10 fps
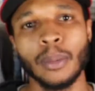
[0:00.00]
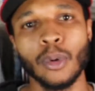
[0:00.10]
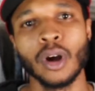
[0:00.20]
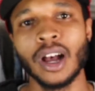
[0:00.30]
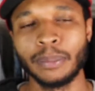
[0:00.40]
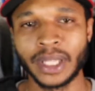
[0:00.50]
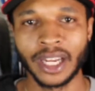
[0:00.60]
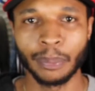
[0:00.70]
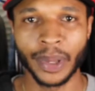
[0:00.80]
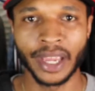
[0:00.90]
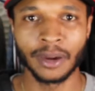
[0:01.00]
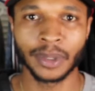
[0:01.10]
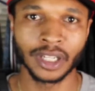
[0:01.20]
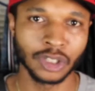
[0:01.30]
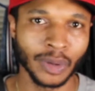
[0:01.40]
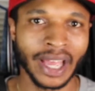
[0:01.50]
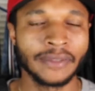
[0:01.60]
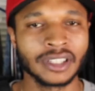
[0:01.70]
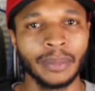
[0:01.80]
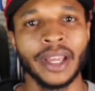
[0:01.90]
more updated pair because you have
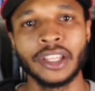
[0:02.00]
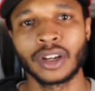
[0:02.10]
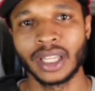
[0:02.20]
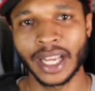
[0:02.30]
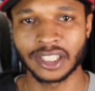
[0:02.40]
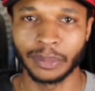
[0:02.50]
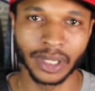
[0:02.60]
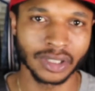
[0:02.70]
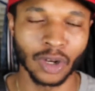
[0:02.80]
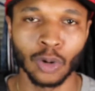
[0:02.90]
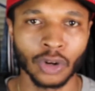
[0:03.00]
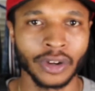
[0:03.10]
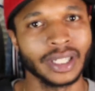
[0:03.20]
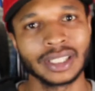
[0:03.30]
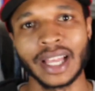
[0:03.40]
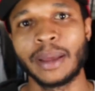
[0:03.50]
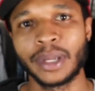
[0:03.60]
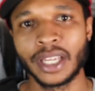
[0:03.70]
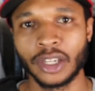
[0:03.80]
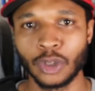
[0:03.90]
some in your collection but it's older and it's time to
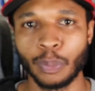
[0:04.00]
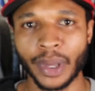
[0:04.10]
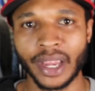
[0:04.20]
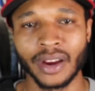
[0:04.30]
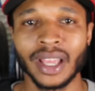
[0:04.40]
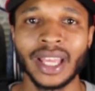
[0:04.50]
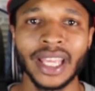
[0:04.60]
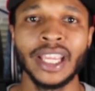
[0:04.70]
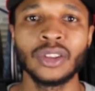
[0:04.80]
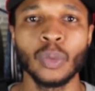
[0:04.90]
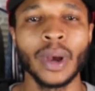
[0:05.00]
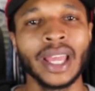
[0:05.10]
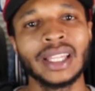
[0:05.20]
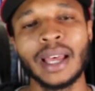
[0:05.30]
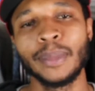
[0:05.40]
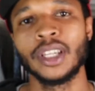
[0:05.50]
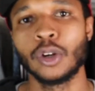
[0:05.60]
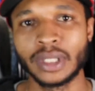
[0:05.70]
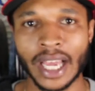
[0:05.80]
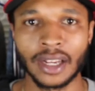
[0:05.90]
get a new pair. Either way, let me
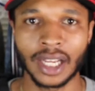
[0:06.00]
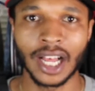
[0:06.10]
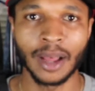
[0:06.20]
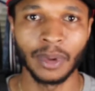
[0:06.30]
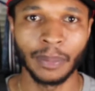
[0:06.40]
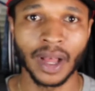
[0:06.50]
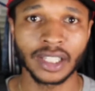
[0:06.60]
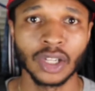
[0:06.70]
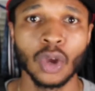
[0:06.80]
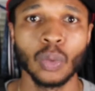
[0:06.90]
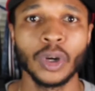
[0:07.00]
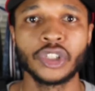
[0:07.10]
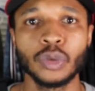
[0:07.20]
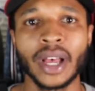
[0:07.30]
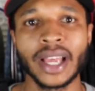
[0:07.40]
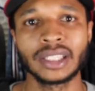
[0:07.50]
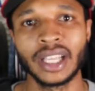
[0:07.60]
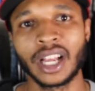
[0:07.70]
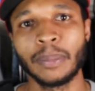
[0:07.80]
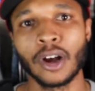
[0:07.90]
know down in the comment box what you guys
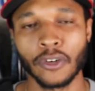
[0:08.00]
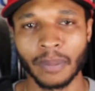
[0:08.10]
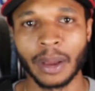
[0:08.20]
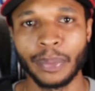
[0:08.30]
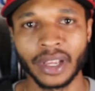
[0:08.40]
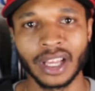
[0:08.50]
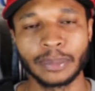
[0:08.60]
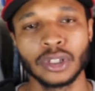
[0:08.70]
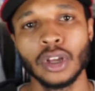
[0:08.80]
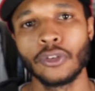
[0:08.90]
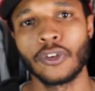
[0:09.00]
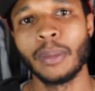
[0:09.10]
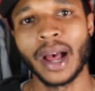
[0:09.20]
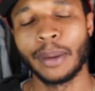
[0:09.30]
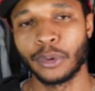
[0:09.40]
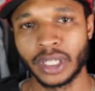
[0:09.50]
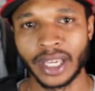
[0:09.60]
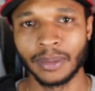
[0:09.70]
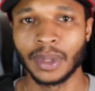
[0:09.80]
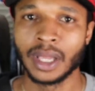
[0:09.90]
think about from my pickups from Hyper
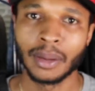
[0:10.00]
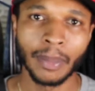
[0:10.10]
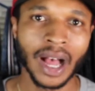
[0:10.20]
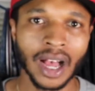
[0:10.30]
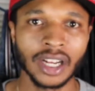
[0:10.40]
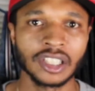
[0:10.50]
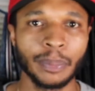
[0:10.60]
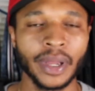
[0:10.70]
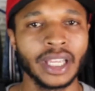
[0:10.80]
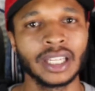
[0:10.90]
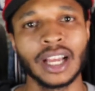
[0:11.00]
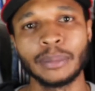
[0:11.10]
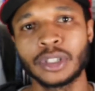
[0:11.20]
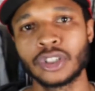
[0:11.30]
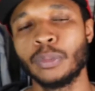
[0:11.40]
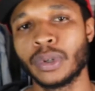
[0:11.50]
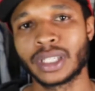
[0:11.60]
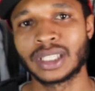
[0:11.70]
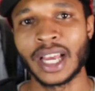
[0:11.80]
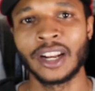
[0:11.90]
Denim. My honest opinion, I'm super
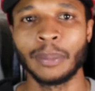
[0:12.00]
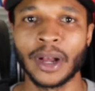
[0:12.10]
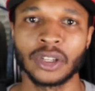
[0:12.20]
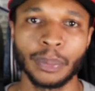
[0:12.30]
excited about the